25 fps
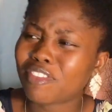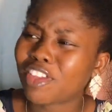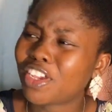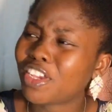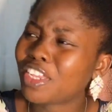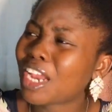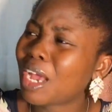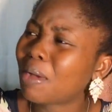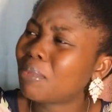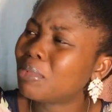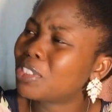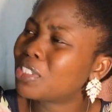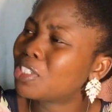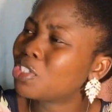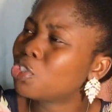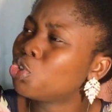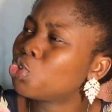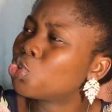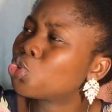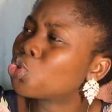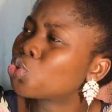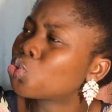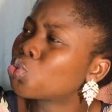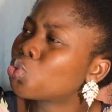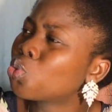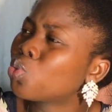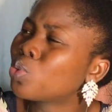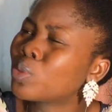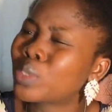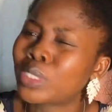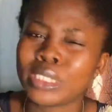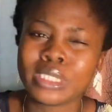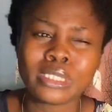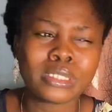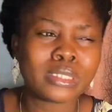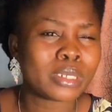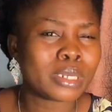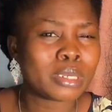then you now be saying snooze
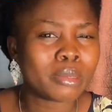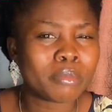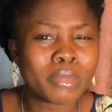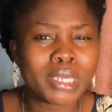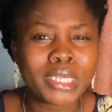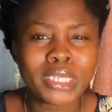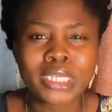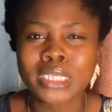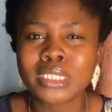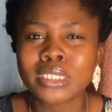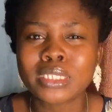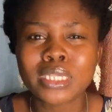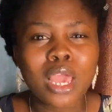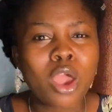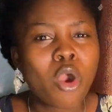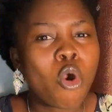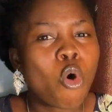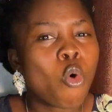in 3 minutes.